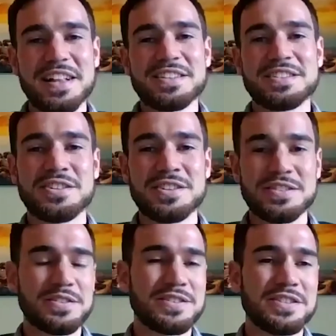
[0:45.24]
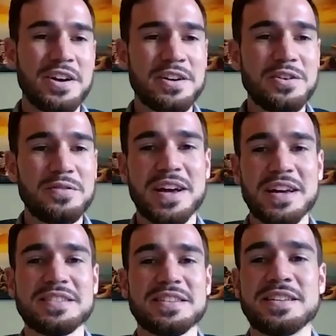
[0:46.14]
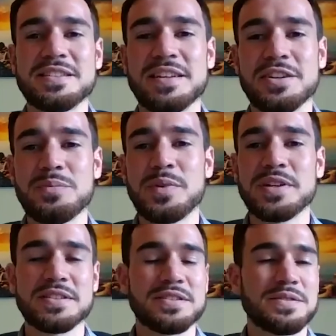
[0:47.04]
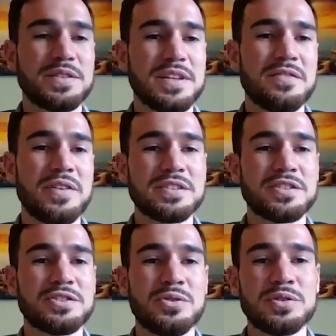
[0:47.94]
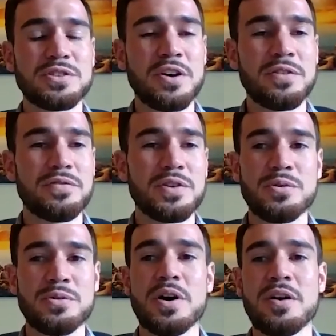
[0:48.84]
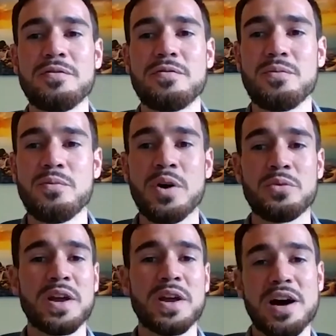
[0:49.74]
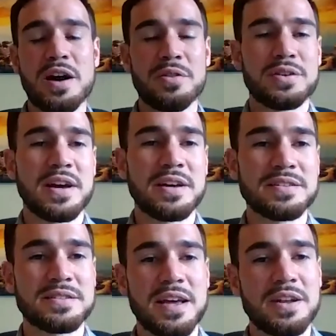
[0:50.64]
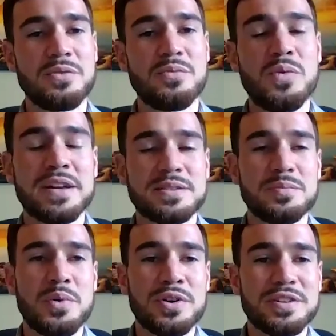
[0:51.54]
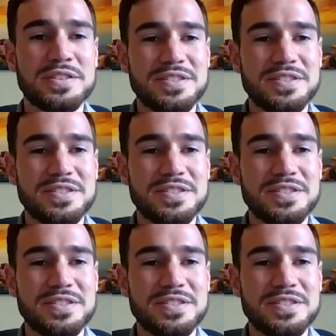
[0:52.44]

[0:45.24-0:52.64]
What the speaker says: So just starting off nice and easy, can you please just give us a short overview of what Willow Health does and why it's important?